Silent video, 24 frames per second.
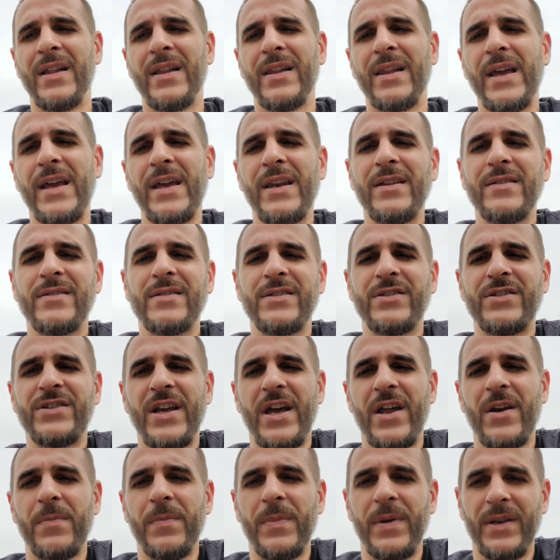Ladies and
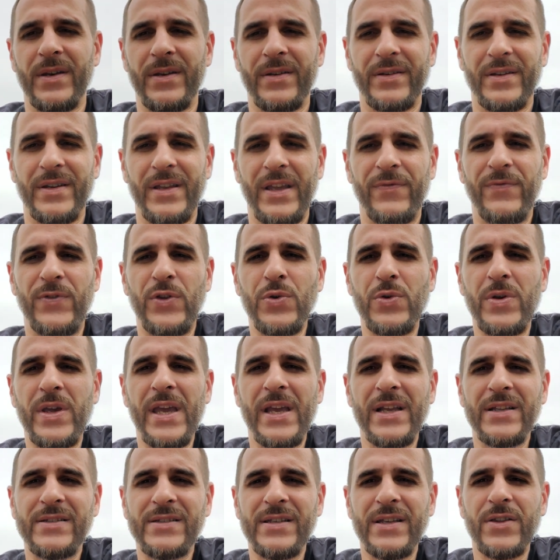gentlemen, if you
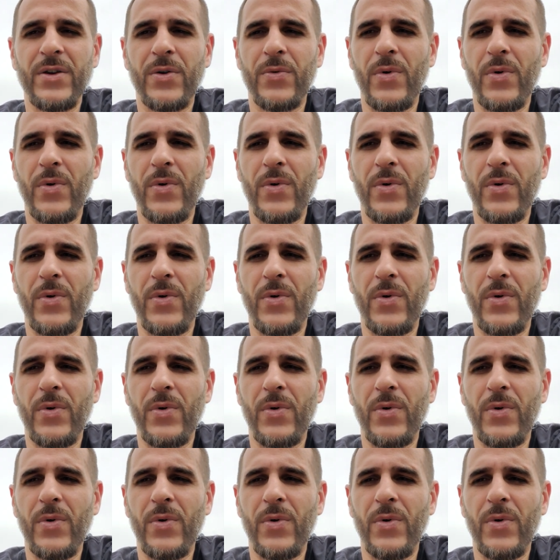can't see the